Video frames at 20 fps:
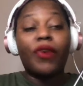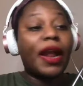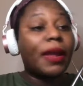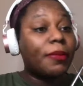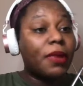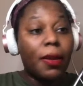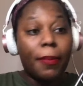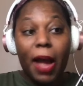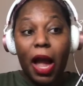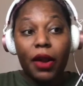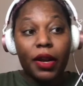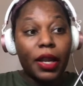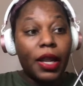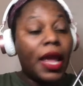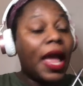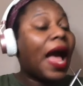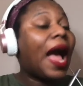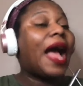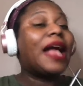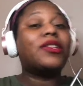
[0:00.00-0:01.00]
Don't write me about
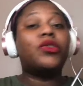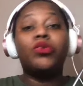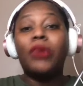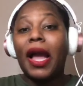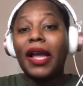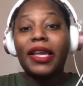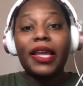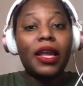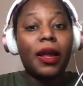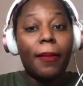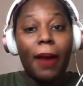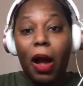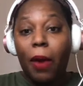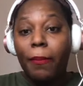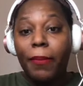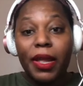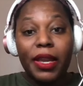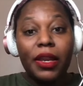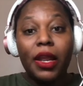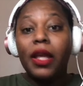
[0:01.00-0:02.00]
it. I do not care
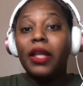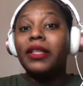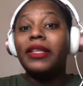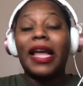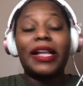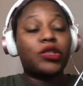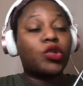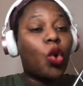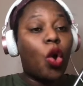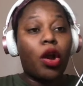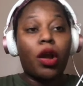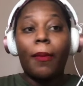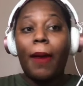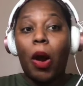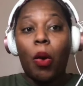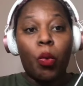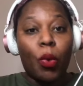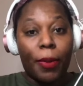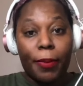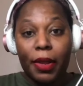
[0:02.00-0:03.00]
about men that talk
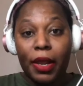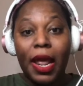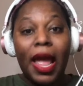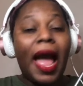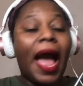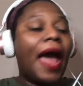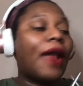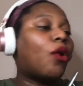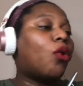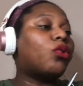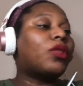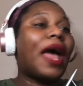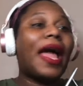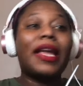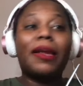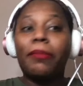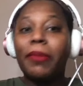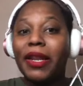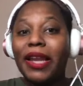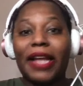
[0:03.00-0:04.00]
about women. I don't
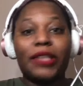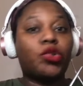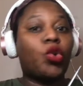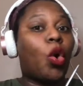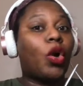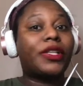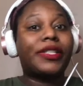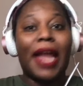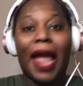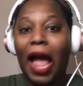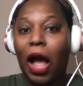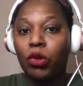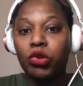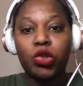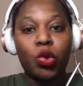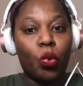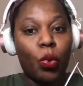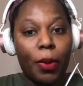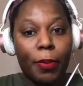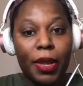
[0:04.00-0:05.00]
like men that talk
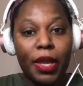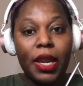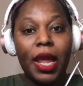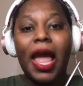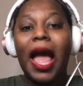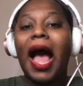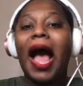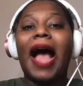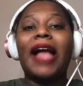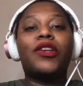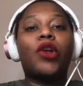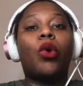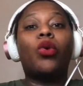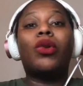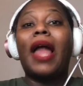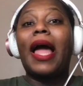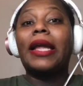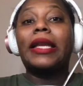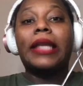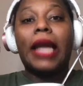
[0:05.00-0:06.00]
down to women. I
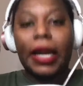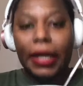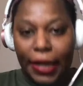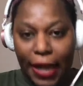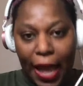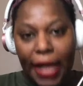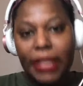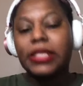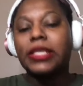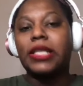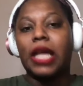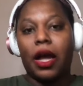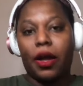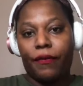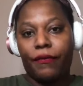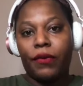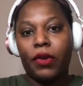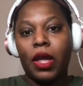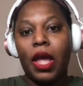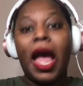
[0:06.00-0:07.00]
don't like none of that
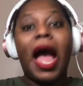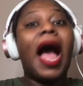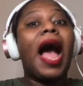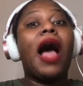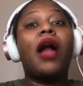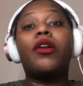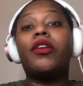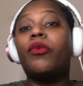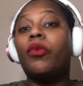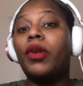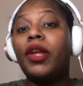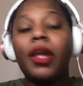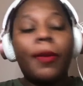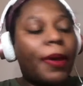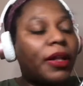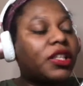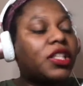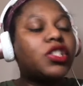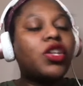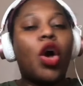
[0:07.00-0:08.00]
stuff. I don't even want to hear
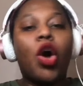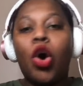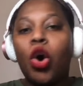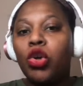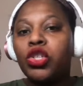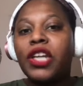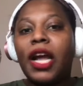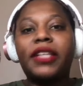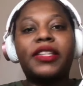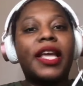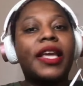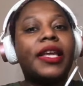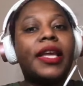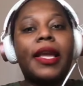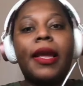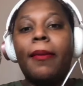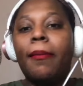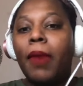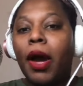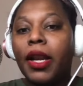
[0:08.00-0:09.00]
about these hoes y'all think
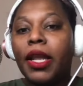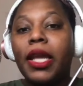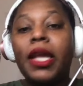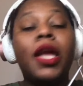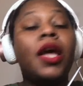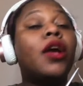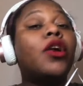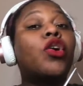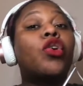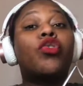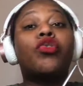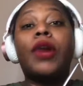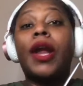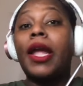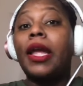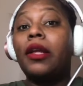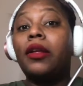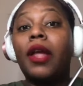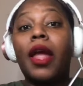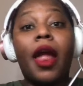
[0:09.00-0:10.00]
getting money.
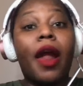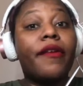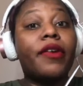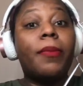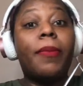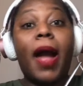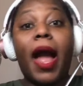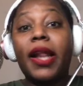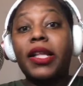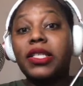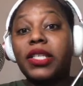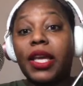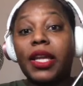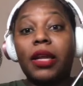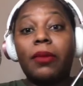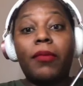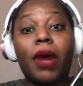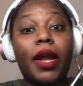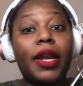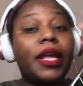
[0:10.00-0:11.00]
Great. Everybody's
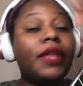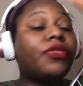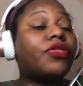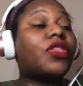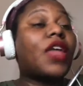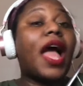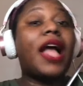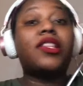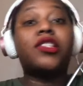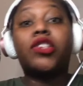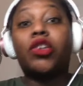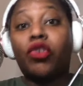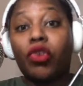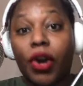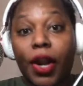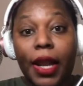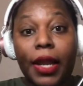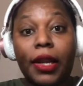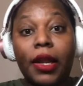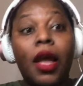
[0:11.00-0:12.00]
getting money. That's
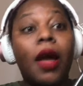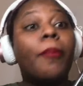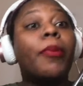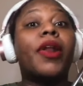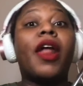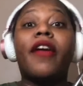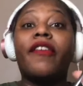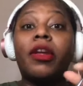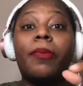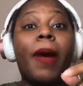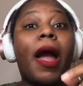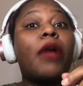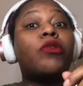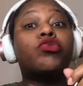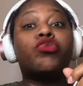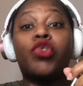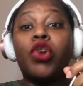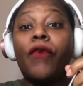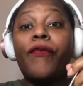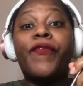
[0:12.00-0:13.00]
great. But everybody
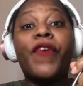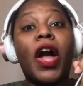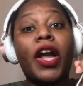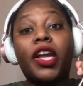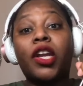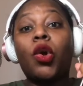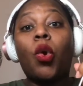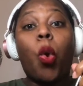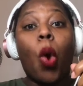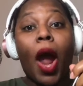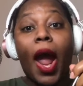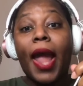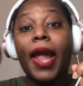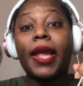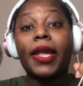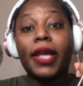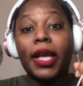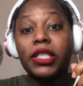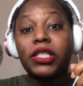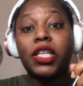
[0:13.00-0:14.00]
was real fucking
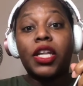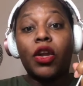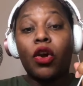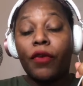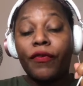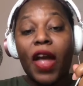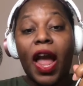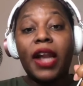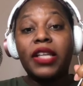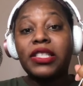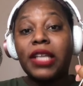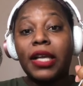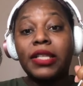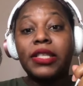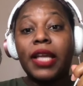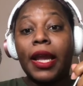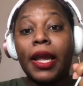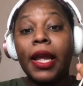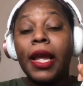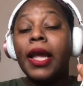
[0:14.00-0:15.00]
quiet yesterday on
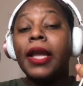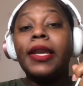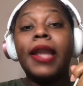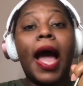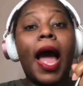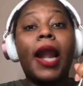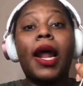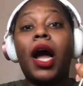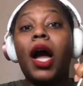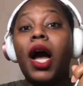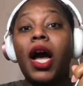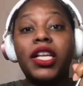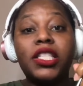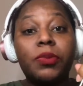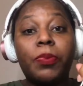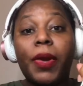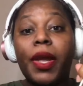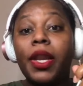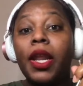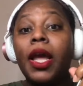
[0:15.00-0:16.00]
Valentine's Day. Not a
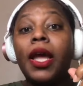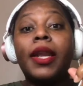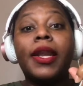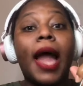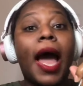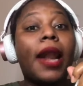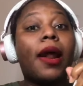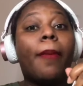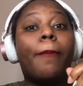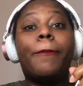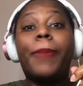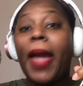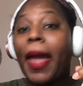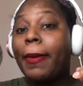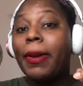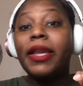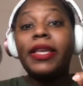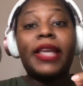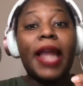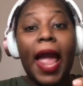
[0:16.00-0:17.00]
husband. Not a
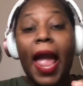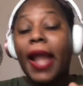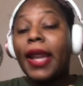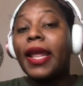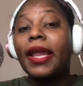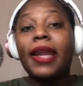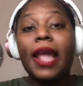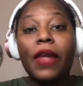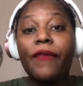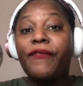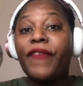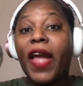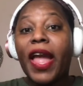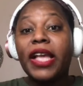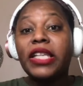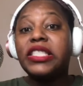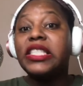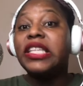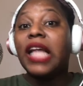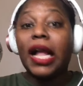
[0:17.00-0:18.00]
baby daddy in their
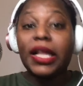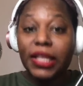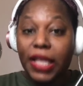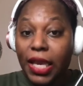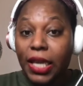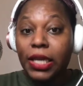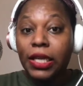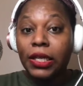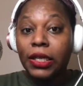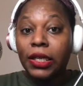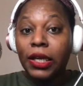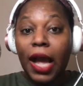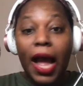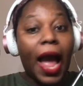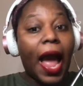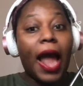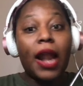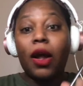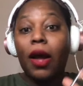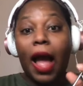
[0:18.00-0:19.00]
face. Nothing.
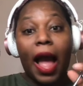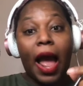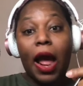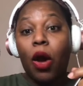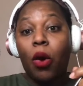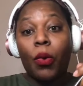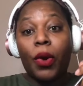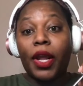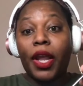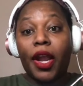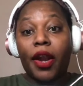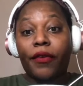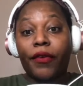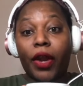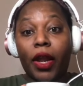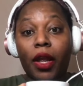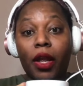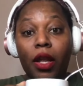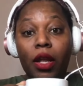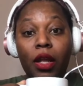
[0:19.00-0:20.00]
I don't want to
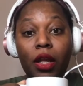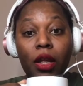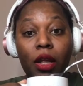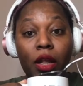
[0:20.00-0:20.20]
hear it.